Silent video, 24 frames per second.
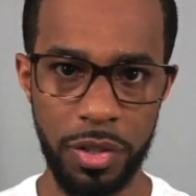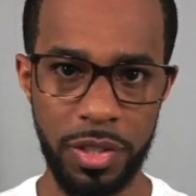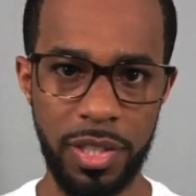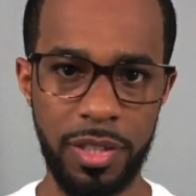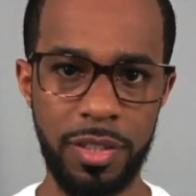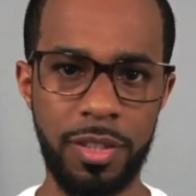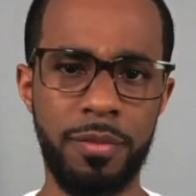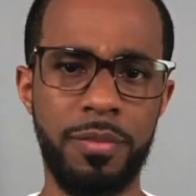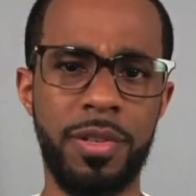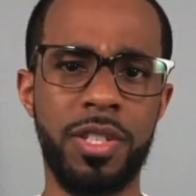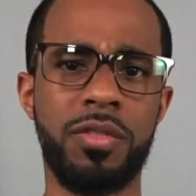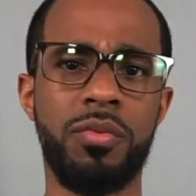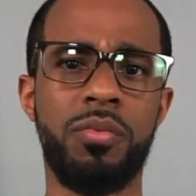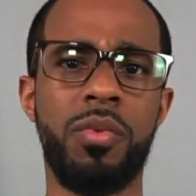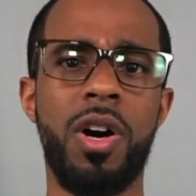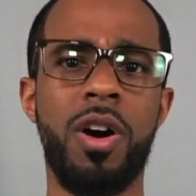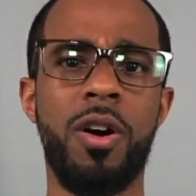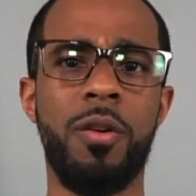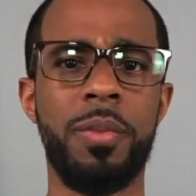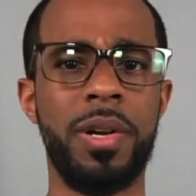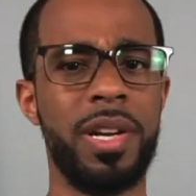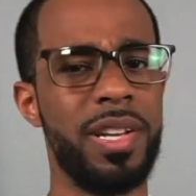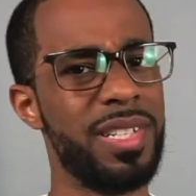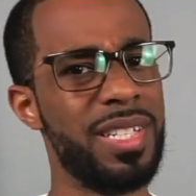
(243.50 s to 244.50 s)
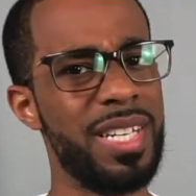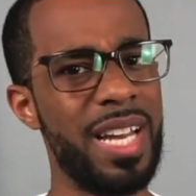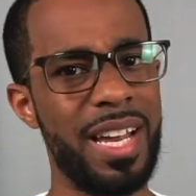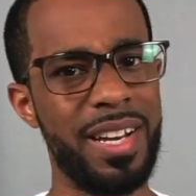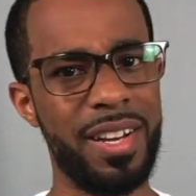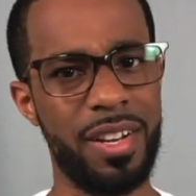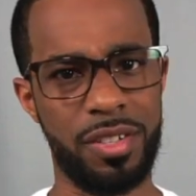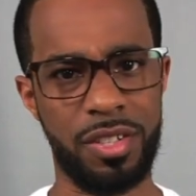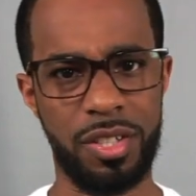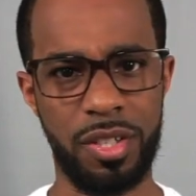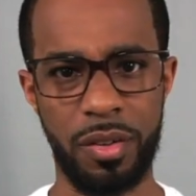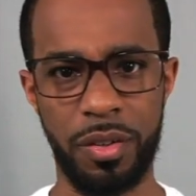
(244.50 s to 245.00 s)
system as well, but it's not
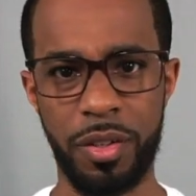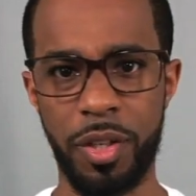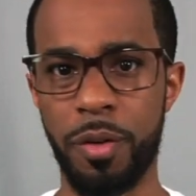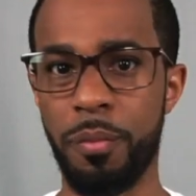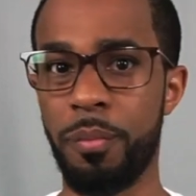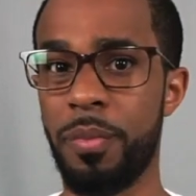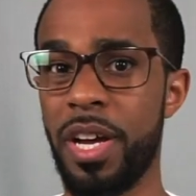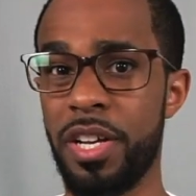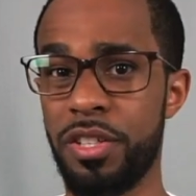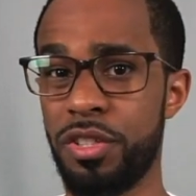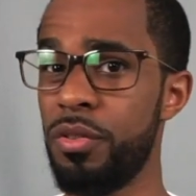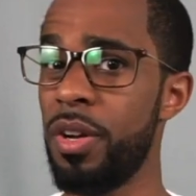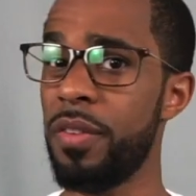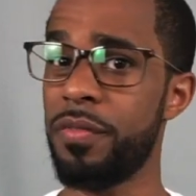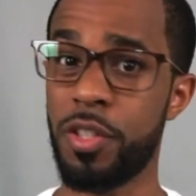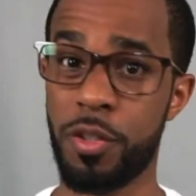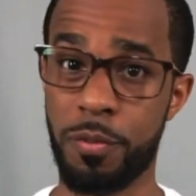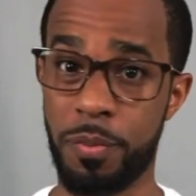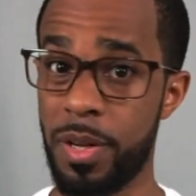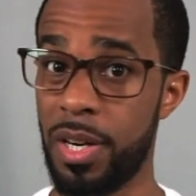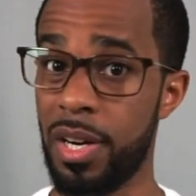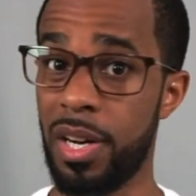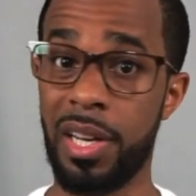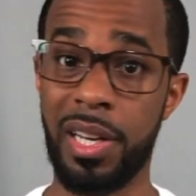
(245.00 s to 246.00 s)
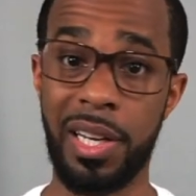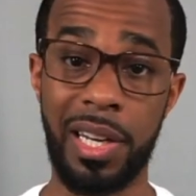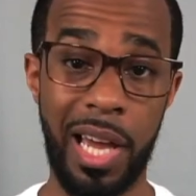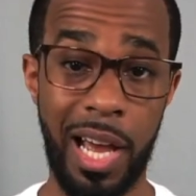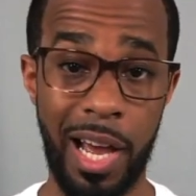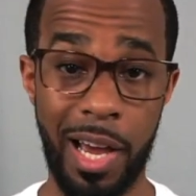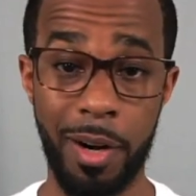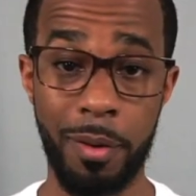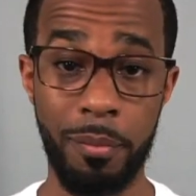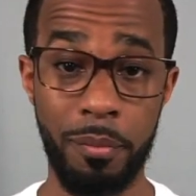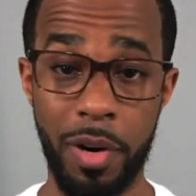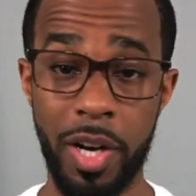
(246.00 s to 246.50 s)
necessarily the best. You have to spend a
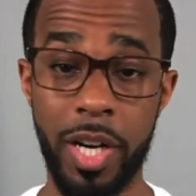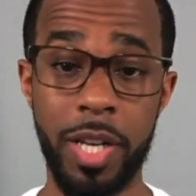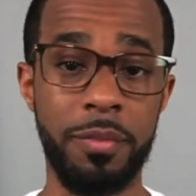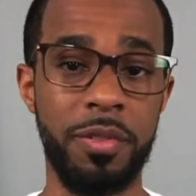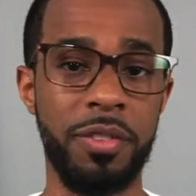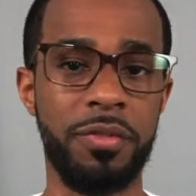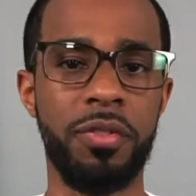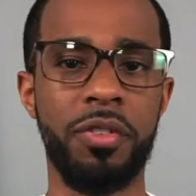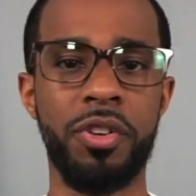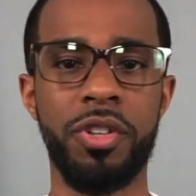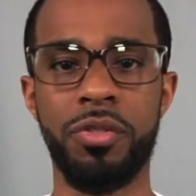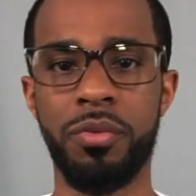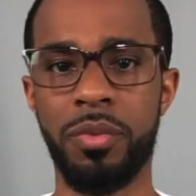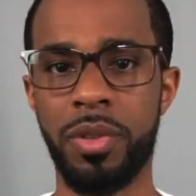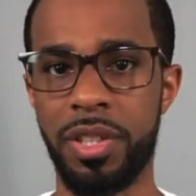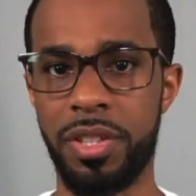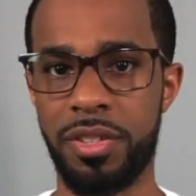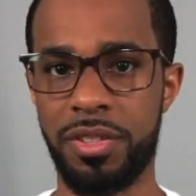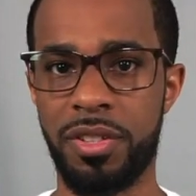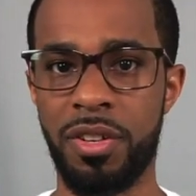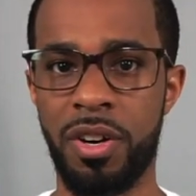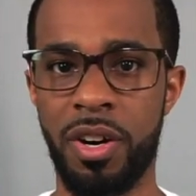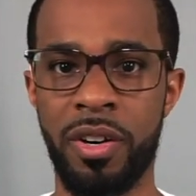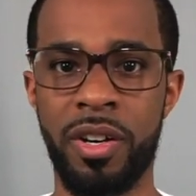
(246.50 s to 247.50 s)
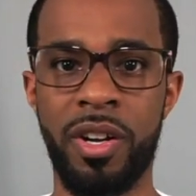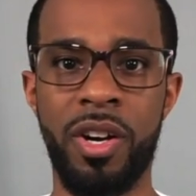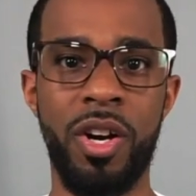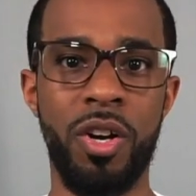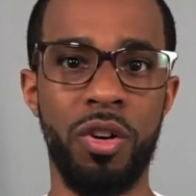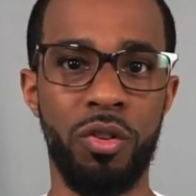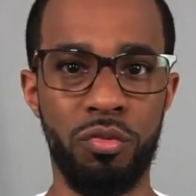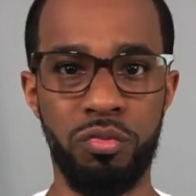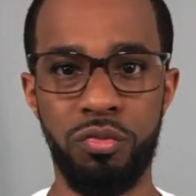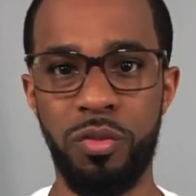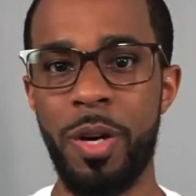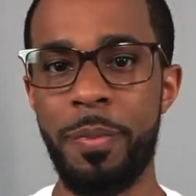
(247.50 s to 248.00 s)
lot of money before you really start
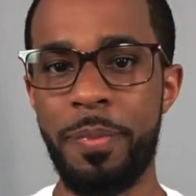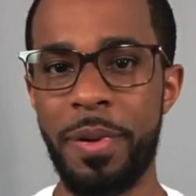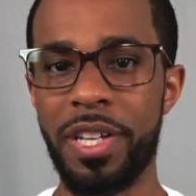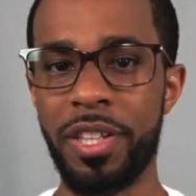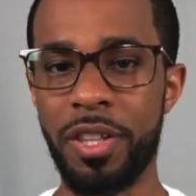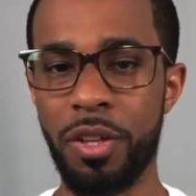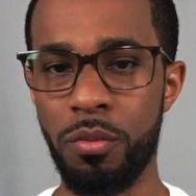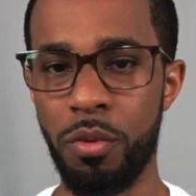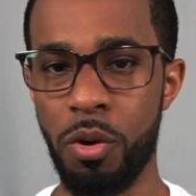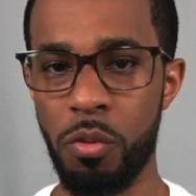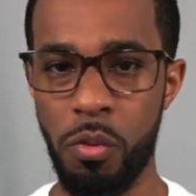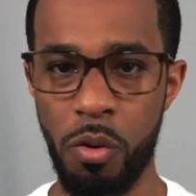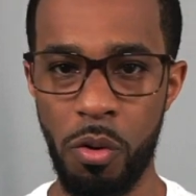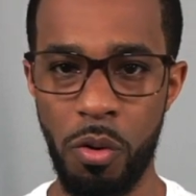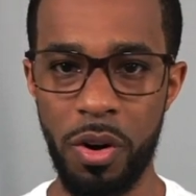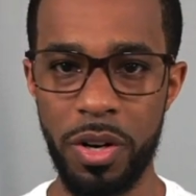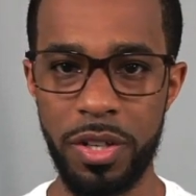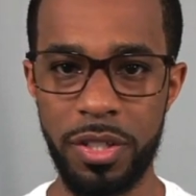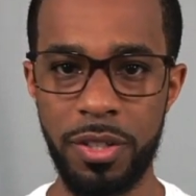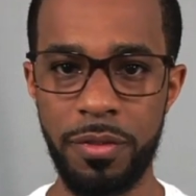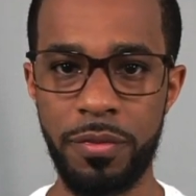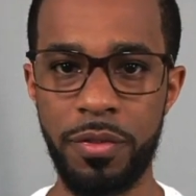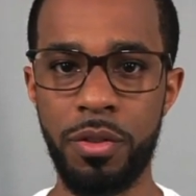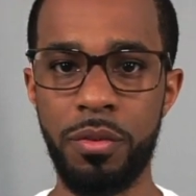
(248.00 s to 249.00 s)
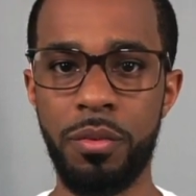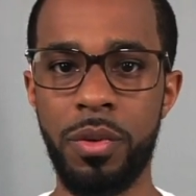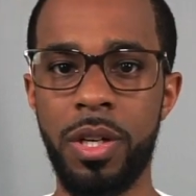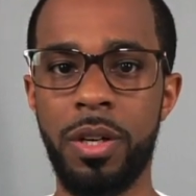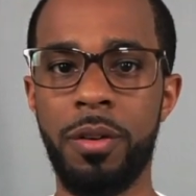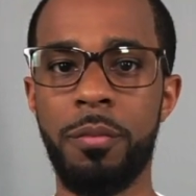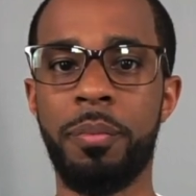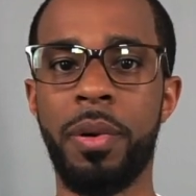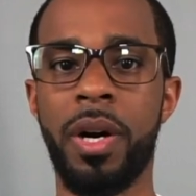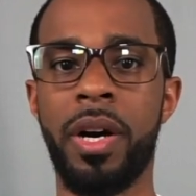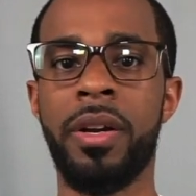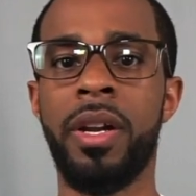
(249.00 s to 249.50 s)
reaping the rewards, if you will,
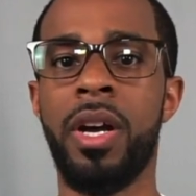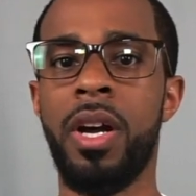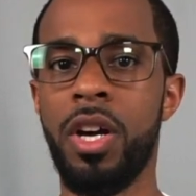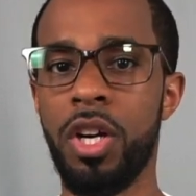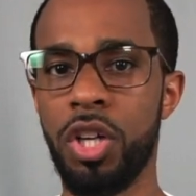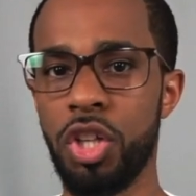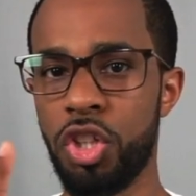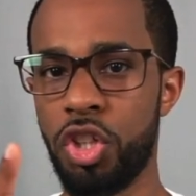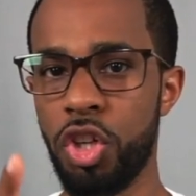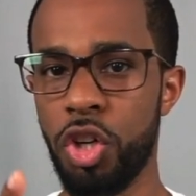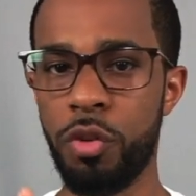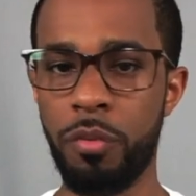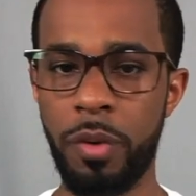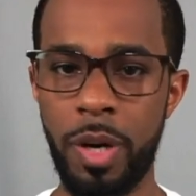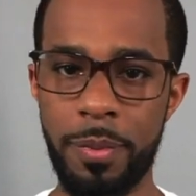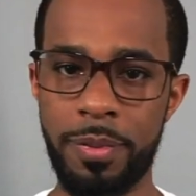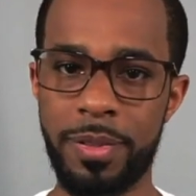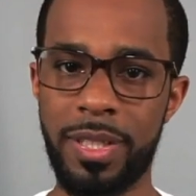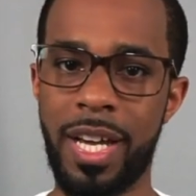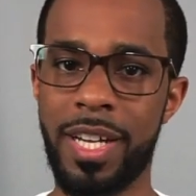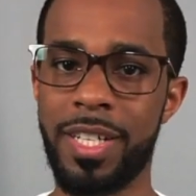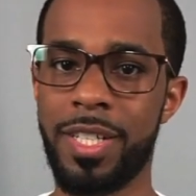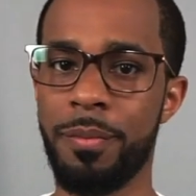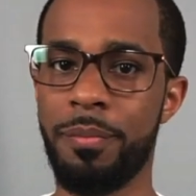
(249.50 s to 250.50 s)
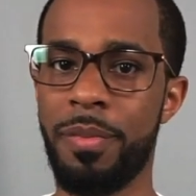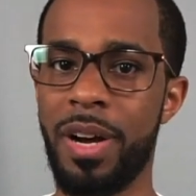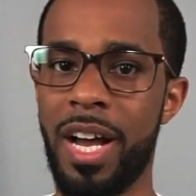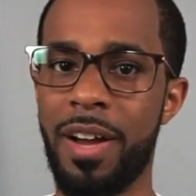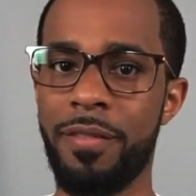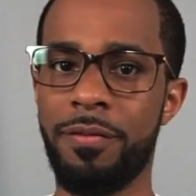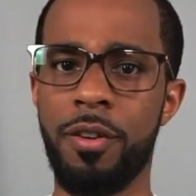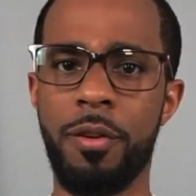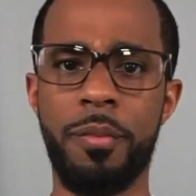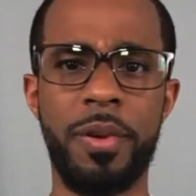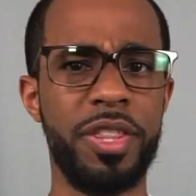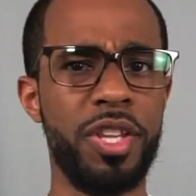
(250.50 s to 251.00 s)
but good website to buy
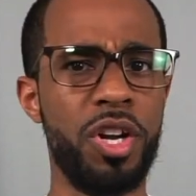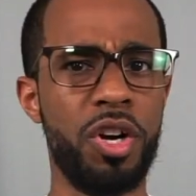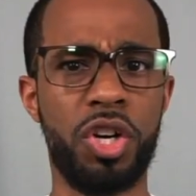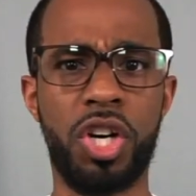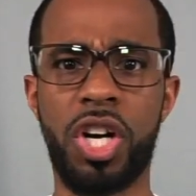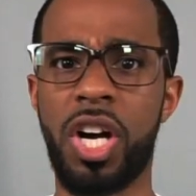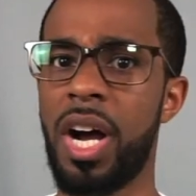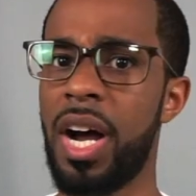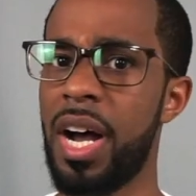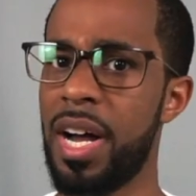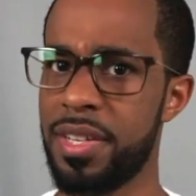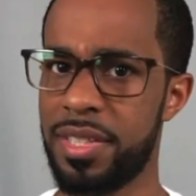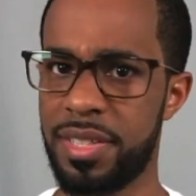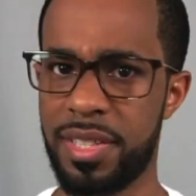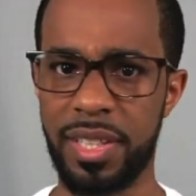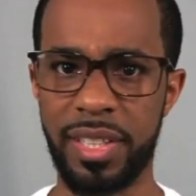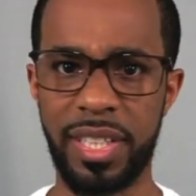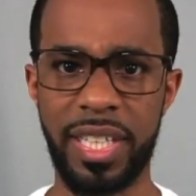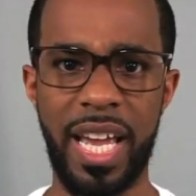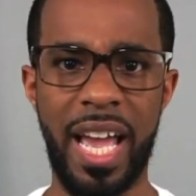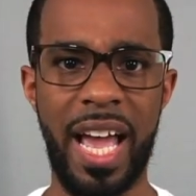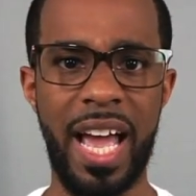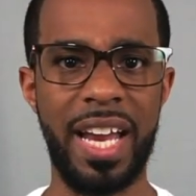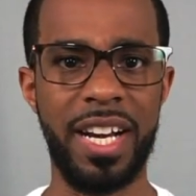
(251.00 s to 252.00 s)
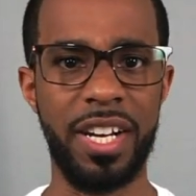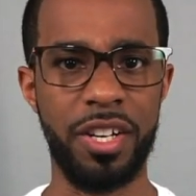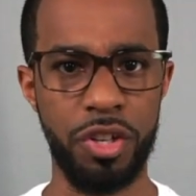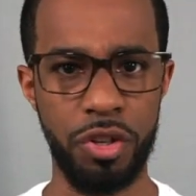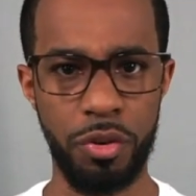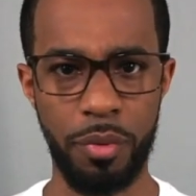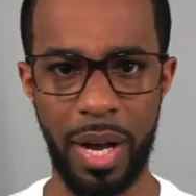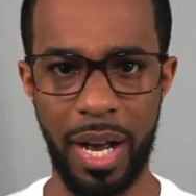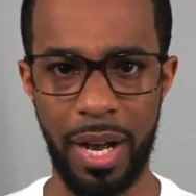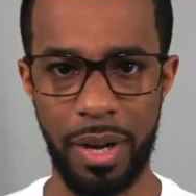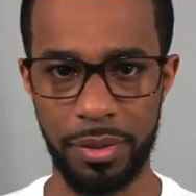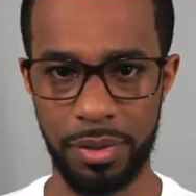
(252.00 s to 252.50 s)
from, and they're constantly adding
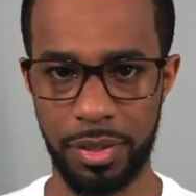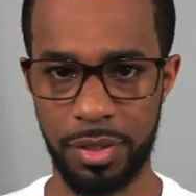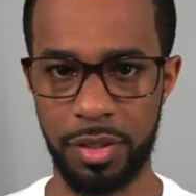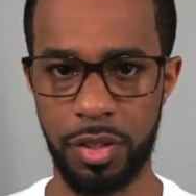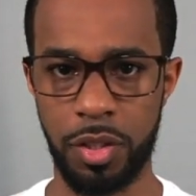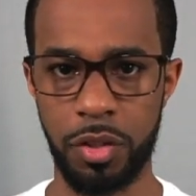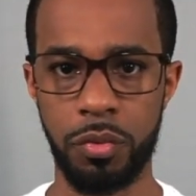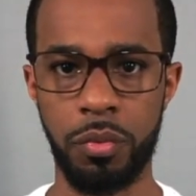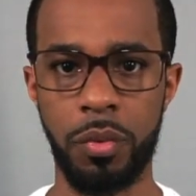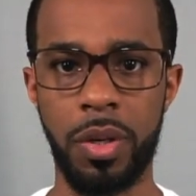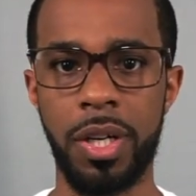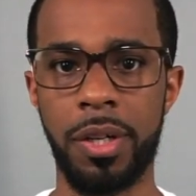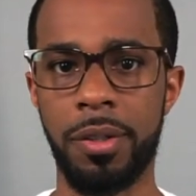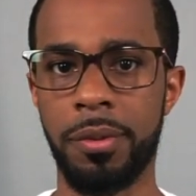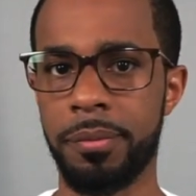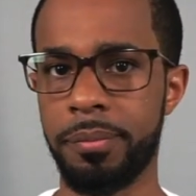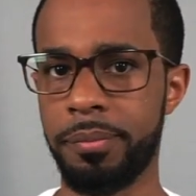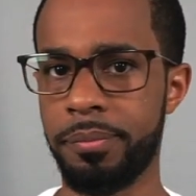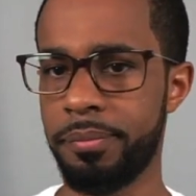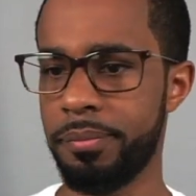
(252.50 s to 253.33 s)
new houses as well.